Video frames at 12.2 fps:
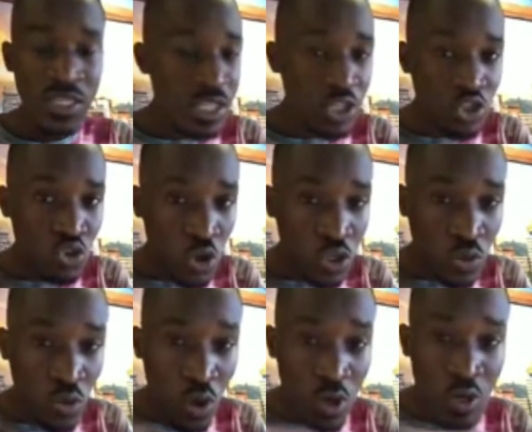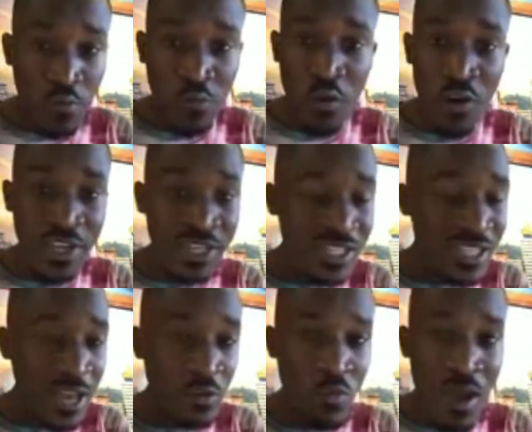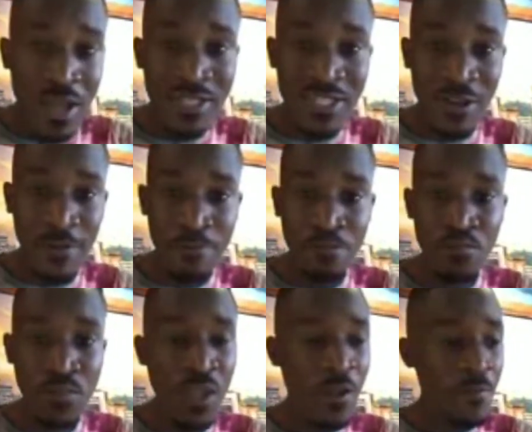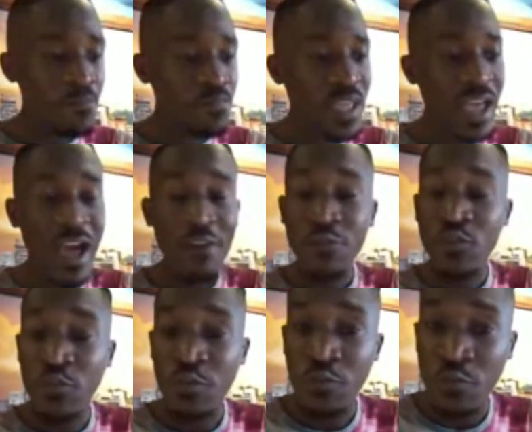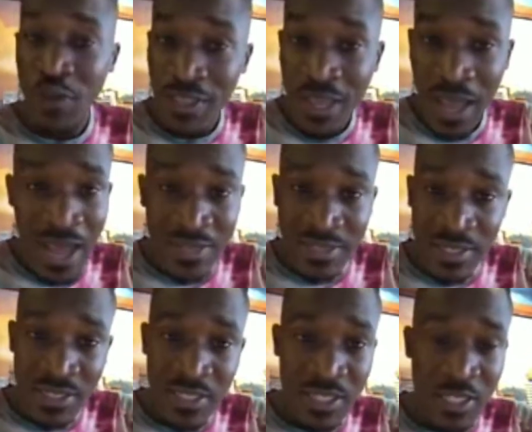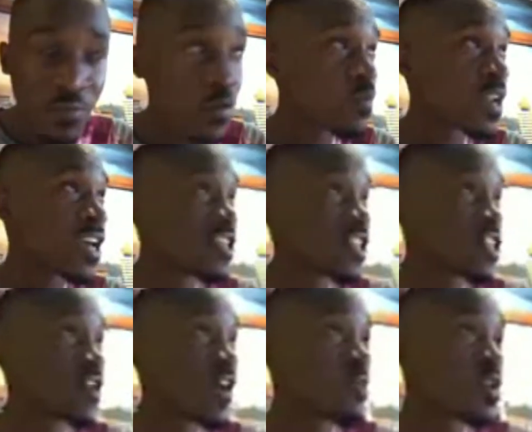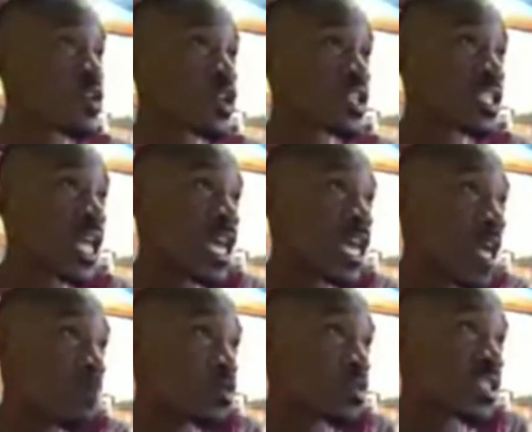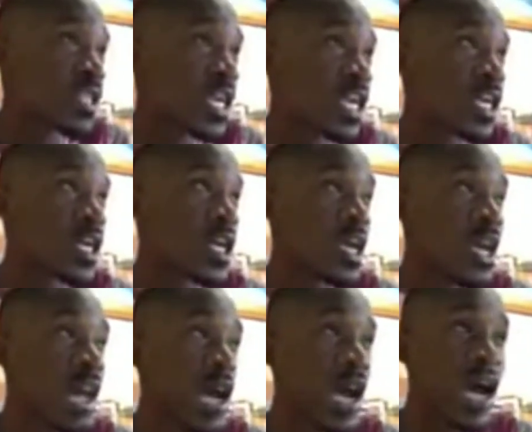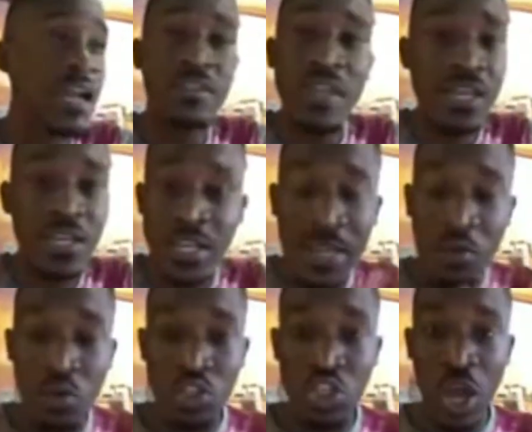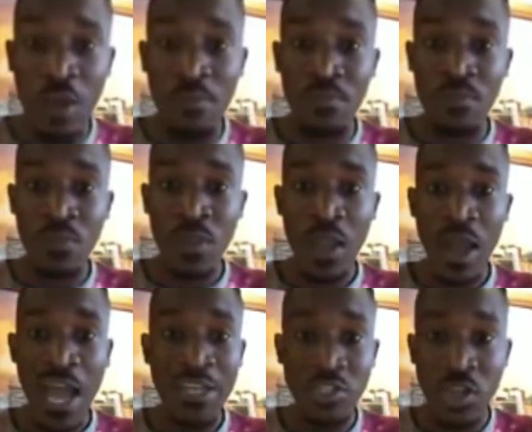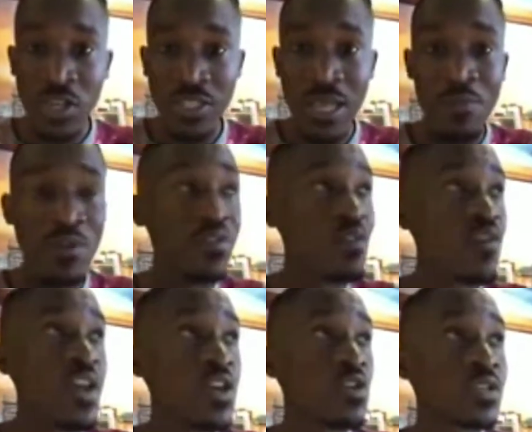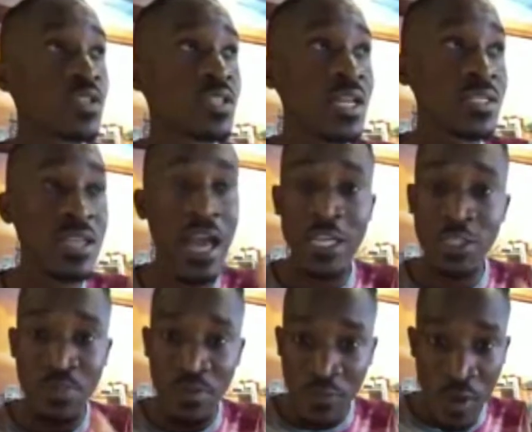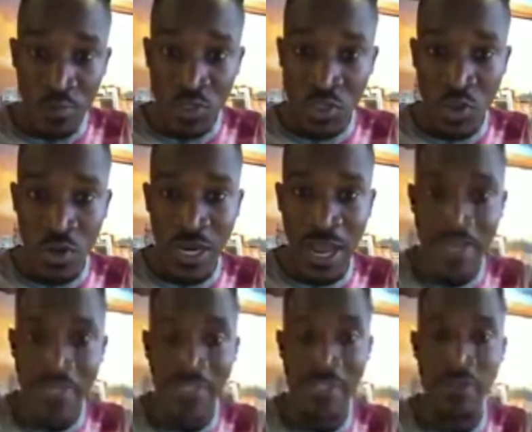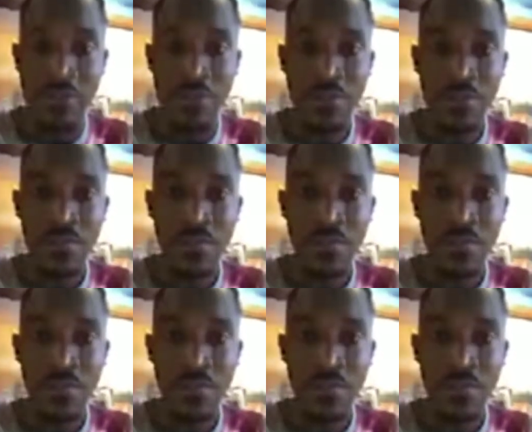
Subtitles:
It is not called for, it is unwanted. They have to free the artists from Nigeria because they came to sing. And they did a good job. I saw some of the videos. These guys performed so nice.